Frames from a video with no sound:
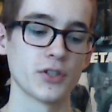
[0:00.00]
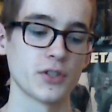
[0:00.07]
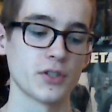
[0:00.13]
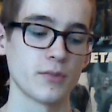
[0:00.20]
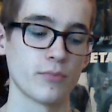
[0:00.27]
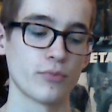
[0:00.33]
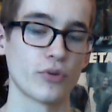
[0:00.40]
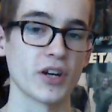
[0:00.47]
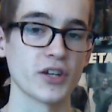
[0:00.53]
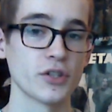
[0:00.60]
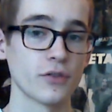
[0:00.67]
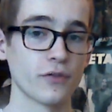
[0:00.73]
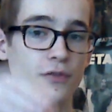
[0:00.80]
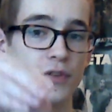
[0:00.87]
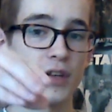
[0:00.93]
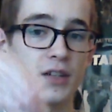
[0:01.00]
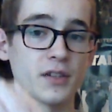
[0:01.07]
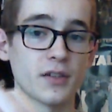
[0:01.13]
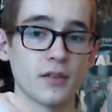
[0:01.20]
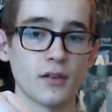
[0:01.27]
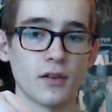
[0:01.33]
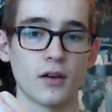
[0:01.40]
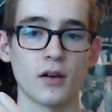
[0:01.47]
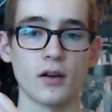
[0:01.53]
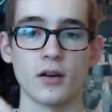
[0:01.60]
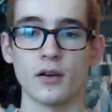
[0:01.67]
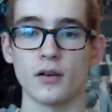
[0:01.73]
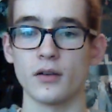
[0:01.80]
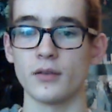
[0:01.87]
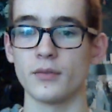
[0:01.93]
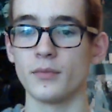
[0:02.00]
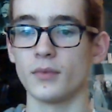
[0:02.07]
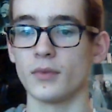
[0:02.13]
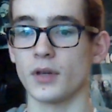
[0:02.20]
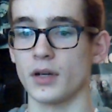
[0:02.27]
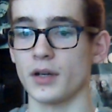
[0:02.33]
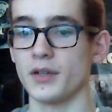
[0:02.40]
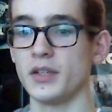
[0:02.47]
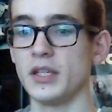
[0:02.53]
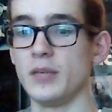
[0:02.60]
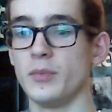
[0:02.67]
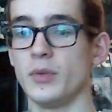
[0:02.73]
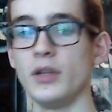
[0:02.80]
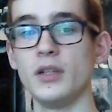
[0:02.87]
and just pressure fit our